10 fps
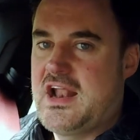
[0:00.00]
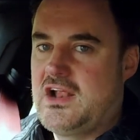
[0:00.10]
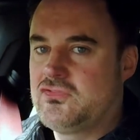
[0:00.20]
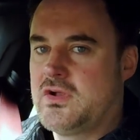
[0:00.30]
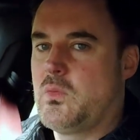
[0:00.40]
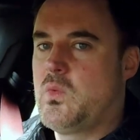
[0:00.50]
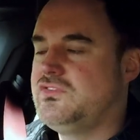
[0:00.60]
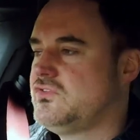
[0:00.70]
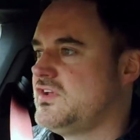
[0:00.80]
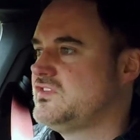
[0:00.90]
electronic
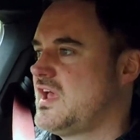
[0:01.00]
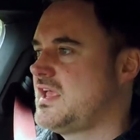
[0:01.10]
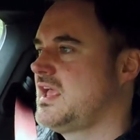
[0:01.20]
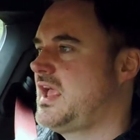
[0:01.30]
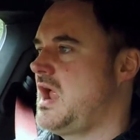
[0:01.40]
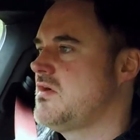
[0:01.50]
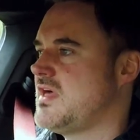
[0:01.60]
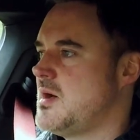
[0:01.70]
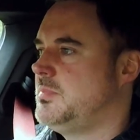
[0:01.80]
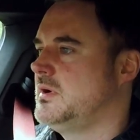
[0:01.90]
wizardry taking care of
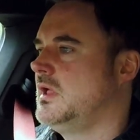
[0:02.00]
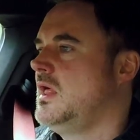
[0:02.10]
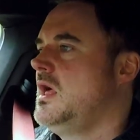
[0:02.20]
that, but